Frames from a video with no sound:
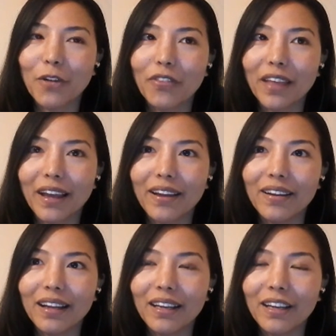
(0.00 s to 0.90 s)
out
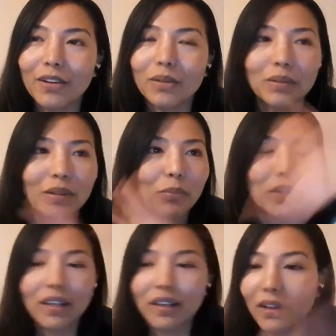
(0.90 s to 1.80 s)
there, like,
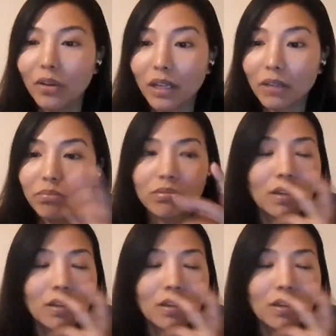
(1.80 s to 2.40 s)
putting like, okay,